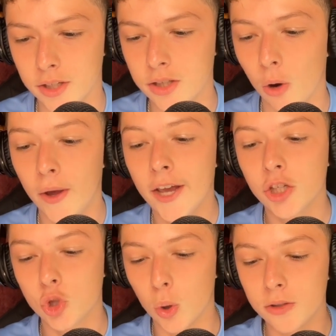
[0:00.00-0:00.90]
So
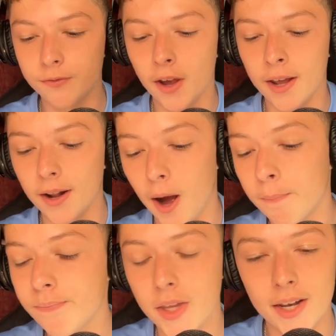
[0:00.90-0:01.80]
George
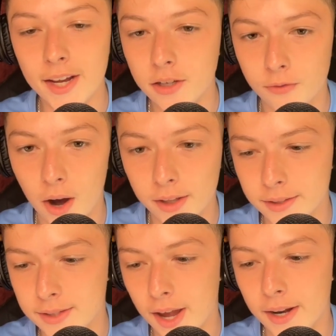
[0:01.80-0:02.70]
Fant, Nikki Javala
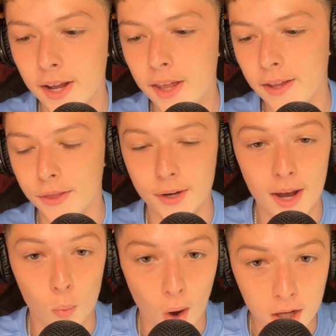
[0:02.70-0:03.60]
said the other
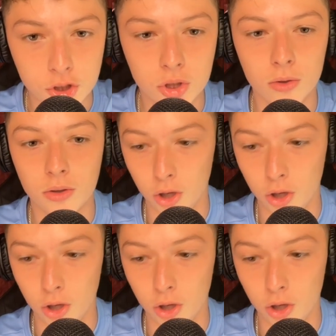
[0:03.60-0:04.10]
day, watch,